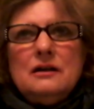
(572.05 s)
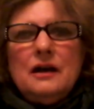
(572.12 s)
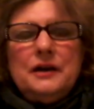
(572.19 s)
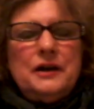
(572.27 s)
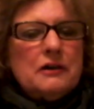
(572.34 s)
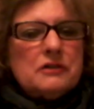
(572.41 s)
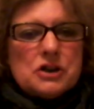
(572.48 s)

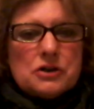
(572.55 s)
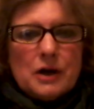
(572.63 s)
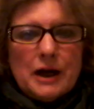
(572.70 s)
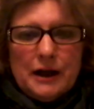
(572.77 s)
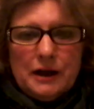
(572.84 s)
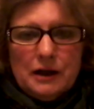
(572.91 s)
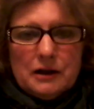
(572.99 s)
Never
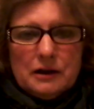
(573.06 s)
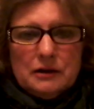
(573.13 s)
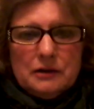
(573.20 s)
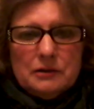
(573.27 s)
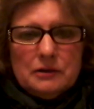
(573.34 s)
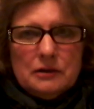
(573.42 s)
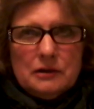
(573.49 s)
drank.
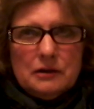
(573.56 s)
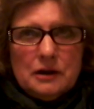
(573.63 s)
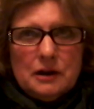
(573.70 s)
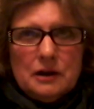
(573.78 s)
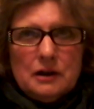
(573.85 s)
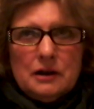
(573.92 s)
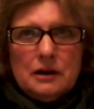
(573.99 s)

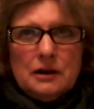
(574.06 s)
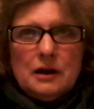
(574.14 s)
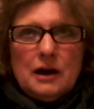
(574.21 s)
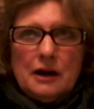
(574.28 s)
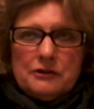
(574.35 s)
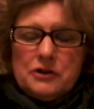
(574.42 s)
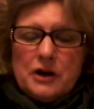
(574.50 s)

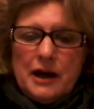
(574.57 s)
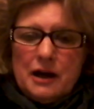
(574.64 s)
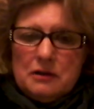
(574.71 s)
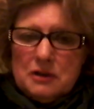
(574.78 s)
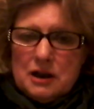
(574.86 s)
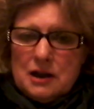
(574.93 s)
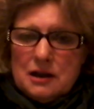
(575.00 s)
After I
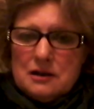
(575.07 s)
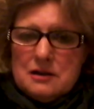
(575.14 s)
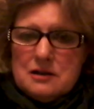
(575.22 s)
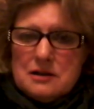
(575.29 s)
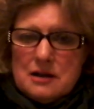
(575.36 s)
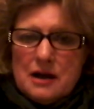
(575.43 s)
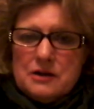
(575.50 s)
had my
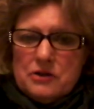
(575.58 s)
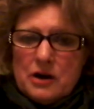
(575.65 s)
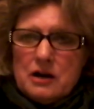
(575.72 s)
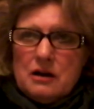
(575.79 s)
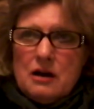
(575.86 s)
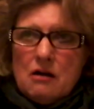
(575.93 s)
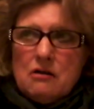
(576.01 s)
kids, I
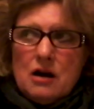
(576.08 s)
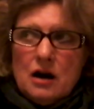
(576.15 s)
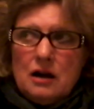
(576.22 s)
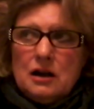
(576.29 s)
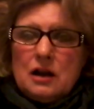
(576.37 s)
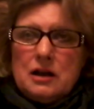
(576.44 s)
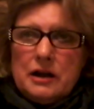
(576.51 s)
drank
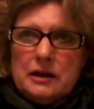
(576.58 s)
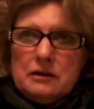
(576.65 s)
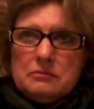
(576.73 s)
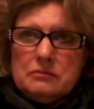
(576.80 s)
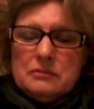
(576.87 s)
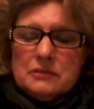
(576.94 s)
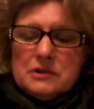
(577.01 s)
alcoholically
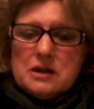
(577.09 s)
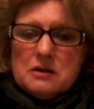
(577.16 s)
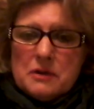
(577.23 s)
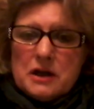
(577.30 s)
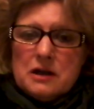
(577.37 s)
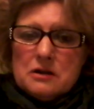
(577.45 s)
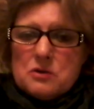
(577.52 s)
until
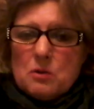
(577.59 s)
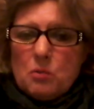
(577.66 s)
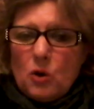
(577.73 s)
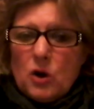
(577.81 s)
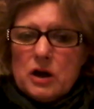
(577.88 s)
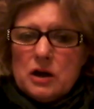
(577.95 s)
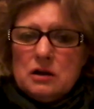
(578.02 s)
my kids were
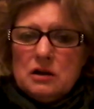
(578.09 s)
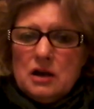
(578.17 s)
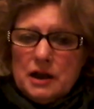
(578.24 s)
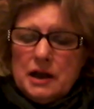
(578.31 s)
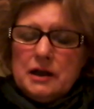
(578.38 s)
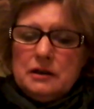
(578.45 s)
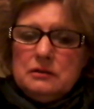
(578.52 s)
born.
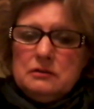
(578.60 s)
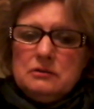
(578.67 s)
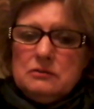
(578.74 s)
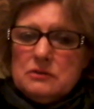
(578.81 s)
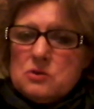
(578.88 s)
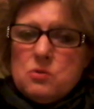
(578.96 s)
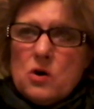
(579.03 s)
And I
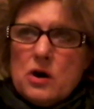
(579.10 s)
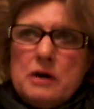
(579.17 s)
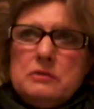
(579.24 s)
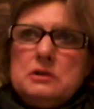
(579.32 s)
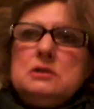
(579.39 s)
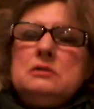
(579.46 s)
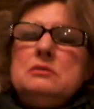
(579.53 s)
swore I
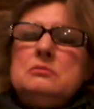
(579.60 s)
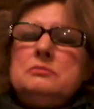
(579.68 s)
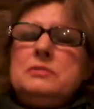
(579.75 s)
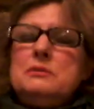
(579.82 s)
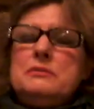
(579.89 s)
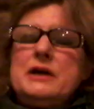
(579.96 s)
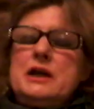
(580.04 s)
wouldn't
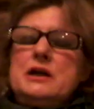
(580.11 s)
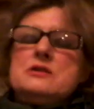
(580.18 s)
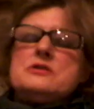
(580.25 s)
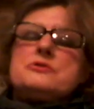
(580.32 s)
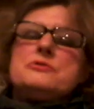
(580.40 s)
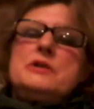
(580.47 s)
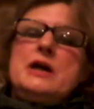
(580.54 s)
put my
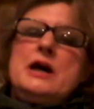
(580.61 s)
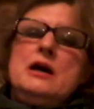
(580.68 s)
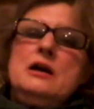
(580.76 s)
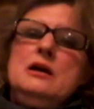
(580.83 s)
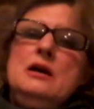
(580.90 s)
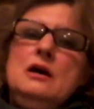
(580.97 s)
kids through that.